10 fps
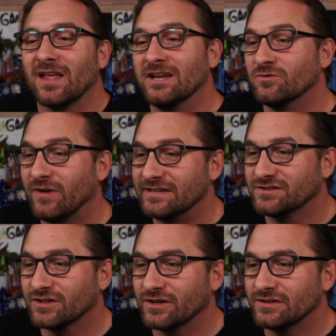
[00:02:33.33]

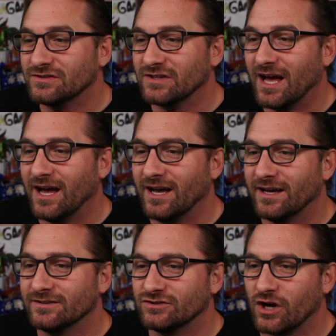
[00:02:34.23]
Investors,
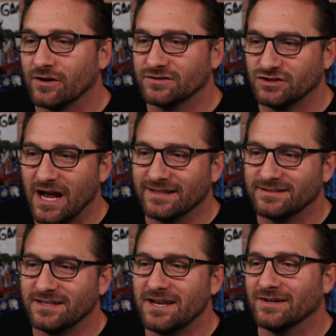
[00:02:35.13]
Charles
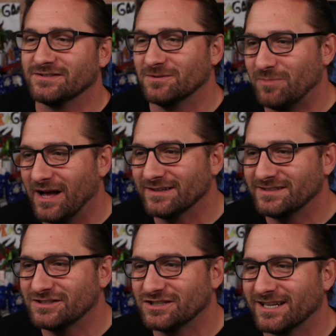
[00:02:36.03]
Johnson, Nelson
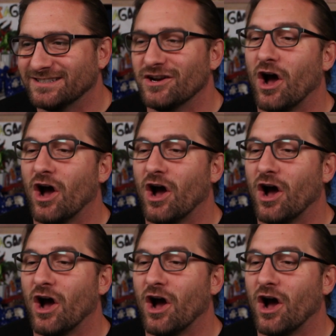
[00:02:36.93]
Peltz each kicked in